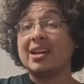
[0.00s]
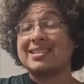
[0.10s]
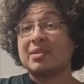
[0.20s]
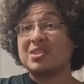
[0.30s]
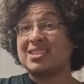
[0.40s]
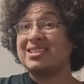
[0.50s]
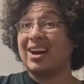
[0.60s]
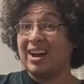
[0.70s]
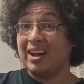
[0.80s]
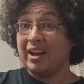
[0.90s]
sounds a
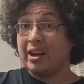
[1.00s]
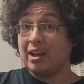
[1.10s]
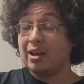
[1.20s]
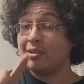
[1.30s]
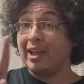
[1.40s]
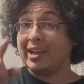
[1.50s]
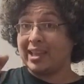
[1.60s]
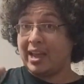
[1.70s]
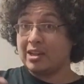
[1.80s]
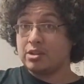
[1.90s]
ton like
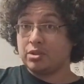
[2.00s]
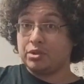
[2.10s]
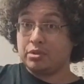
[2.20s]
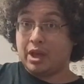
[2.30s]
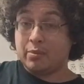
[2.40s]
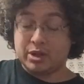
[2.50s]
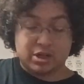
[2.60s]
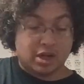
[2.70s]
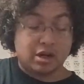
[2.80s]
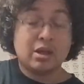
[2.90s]
that interlude that we
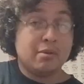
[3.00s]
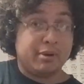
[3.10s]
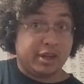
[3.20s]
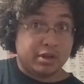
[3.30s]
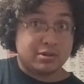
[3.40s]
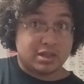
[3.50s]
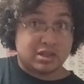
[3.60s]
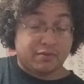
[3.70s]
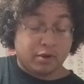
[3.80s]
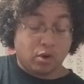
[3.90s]
did, but it uses
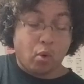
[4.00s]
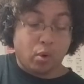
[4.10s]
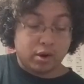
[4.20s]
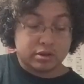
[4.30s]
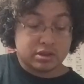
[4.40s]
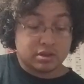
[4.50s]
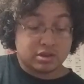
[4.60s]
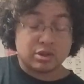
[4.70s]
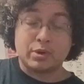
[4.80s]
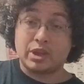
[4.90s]
different chords.
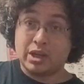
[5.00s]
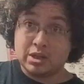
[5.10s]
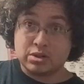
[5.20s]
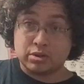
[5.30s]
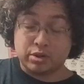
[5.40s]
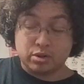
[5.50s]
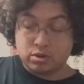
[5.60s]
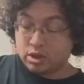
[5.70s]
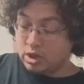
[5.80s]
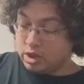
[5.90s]
So where the
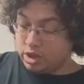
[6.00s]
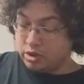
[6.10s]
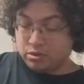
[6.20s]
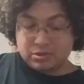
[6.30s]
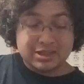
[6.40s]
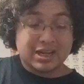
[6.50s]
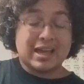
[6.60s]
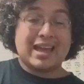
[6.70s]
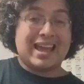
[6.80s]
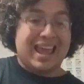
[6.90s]
interlude used
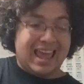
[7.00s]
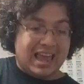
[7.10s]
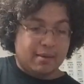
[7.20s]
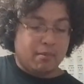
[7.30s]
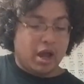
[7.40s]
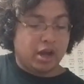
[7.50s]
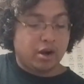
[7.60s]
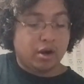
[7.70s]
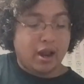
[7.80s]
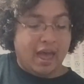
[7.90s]
A
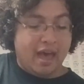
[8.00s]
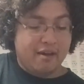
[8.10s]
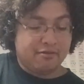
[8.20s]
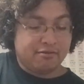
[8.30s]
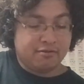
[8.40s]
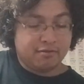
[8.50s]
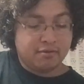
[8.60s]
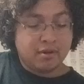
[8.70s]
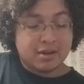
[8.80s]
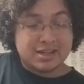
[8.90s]
minor, F,
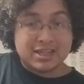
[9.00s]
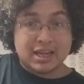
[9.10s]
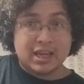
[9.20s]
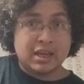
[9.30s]
D, E,